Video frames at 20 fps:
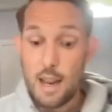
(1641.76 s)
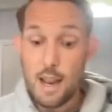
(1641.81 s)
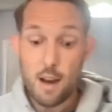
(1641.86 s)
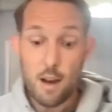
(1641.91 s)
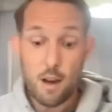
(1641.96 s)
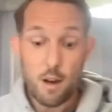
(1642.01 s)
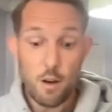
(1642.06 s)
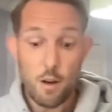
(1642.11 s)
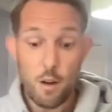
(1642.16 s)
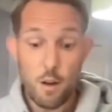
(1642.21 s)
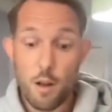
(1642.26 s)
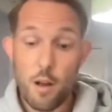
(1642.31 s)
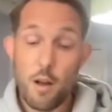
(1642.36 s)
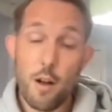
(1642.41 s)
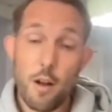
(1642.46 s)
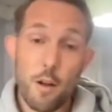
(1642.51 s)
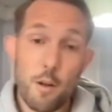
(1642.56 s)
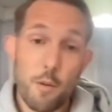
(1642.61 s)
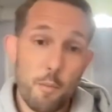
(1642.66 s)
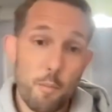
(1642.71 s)
yeah, look,
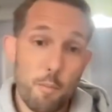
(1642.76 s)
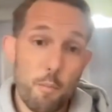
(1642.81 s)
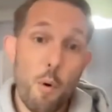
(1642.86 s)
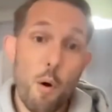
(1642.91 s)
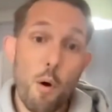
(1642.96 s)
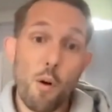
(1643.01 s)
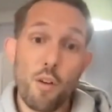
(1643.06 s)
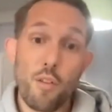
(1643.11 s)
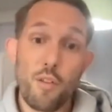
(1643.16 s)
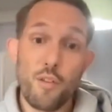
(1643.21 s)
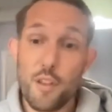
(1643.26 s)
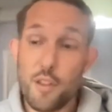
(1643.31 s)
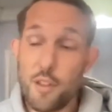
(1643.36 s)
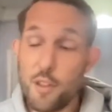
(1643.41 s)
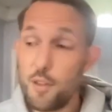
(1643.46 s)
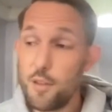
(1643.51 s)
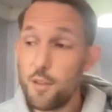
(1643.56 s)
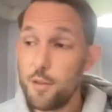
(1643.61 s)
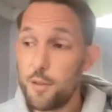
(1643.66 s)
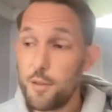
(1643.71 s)
more
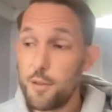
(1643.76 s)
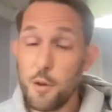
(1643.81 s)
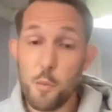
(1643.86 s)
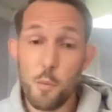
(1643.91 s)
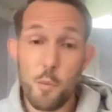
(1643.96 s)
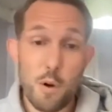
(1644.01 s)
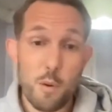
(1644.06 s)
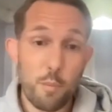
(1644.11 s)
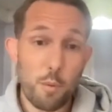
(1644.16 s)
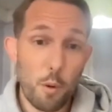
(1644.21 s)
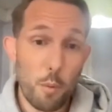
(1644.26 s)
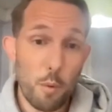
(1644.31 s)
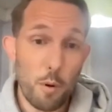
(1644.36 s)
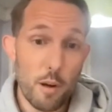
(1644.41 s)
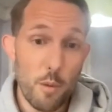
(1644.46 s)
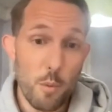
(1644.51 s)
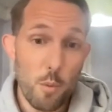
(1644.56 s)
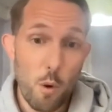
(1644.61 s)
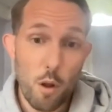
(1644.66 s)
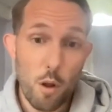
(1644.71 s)
often than we
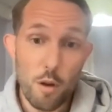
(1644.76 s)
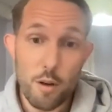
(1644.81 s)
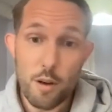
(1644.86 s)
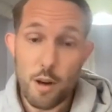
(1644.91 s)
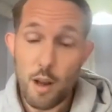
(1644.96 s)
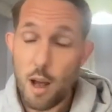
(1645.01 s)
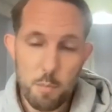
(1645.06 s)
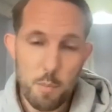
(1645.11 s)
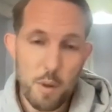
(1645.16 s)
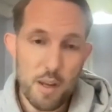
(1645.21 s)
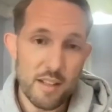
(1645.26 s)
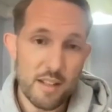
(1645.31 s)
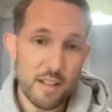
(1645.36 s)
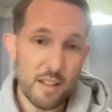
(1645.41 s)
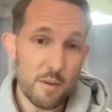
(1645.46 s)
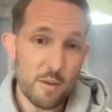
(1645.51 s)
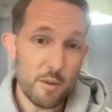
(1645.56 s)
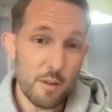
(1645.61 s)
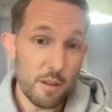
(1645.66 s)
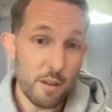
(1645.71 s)
probably want in
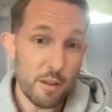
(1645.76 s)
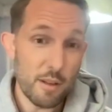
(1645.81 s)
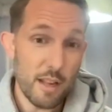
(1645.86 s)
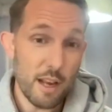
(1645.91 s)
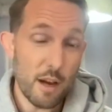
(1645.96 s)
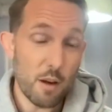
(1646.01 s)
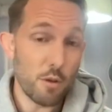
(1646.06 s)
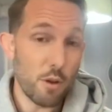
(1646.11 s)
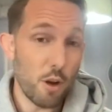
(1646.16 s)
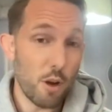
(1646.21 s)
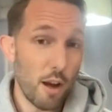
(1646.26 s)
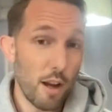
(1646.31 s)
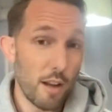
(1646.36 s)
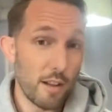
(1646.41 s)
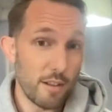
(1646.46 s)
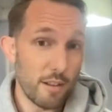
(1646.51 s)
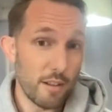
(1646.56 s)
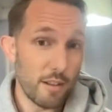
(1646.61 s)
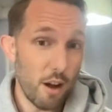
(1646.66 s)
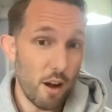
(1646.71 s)
business, sales
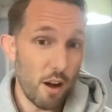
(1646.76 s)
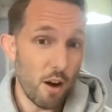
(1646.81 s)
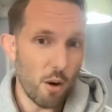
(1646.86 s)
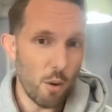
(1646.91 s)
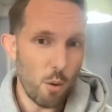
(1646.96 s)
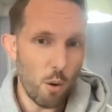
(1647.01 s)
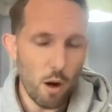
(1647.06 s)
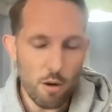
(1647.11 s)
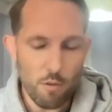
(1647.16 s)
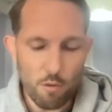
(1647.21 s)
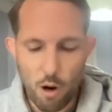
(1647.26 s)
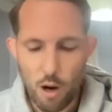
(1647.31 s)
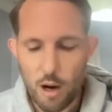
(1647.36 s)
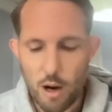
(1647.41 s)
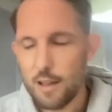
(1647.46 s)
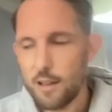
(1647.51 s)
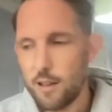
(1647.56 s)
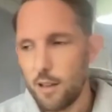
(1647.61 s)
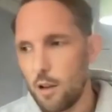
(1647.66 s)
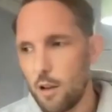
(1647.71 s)
hires aren't quite right.